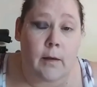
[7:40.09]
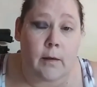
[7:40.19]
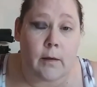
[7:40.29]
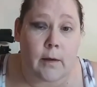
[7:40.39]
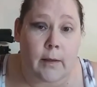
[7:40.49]

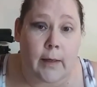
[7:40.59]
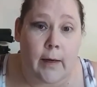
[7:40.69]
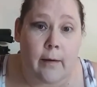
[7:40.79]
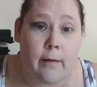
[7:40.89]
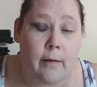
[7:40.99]
Look at
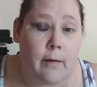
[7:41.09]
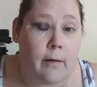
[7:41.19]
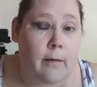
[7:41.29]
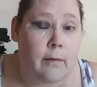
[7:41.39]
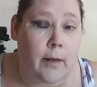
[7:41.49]
that.
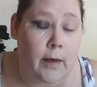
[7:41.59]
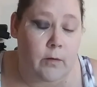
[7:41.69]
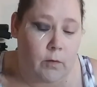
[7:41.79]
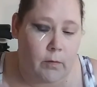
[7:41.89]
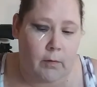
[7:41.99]
That is
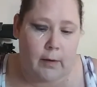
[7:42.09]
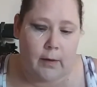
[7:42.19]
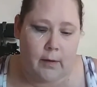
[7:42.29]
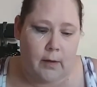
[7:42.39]
what we want.